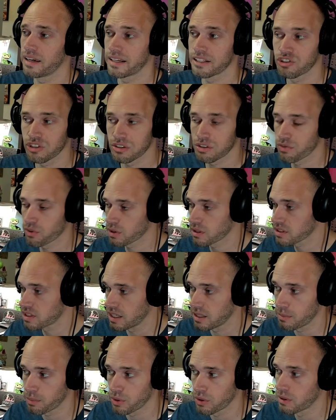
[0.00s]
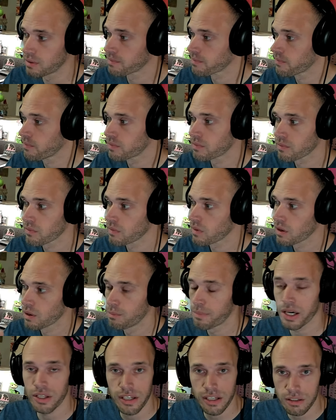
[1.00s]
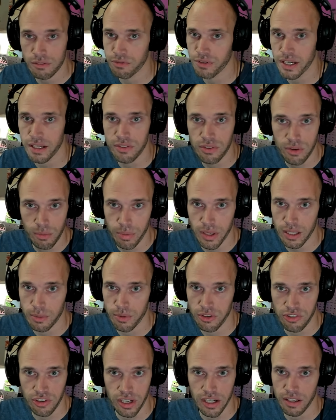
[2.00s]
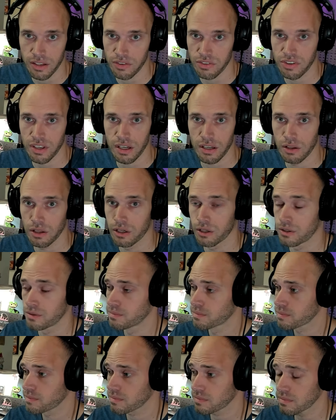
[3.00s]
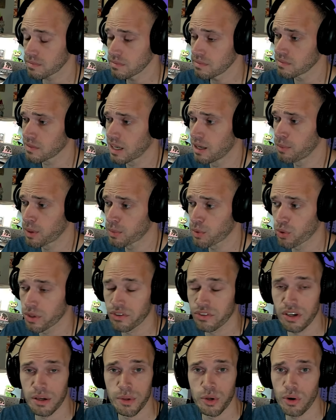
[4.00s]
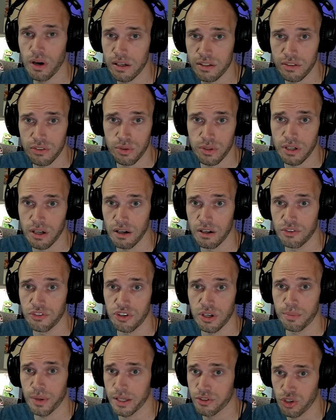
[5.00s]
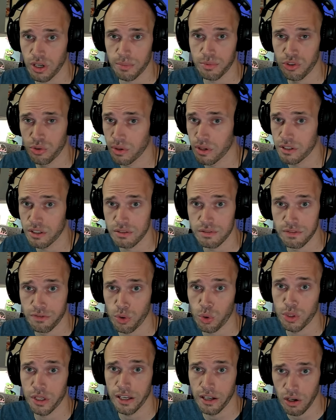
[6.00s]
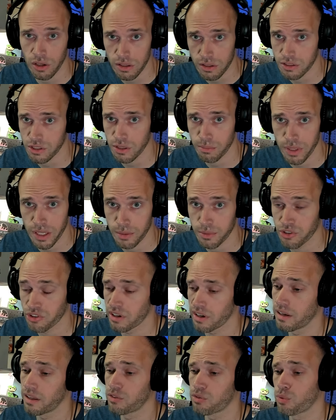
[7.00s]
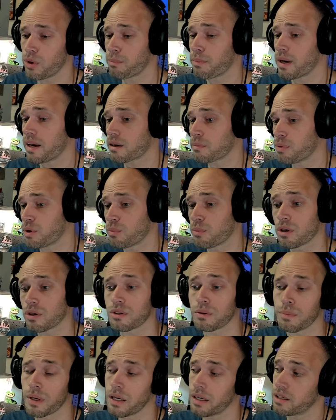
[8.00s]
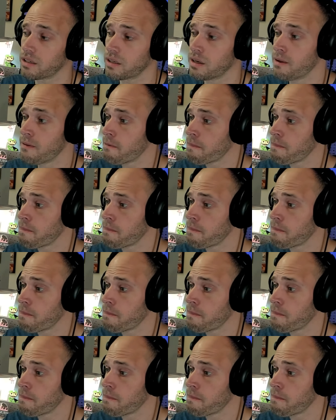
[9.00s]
like just for example, Paldean Fates the Baby Shiny set alone. I remember one time I walked into a card shop, I dropped $240 on Baby Shinies, went back, put them all in the binder,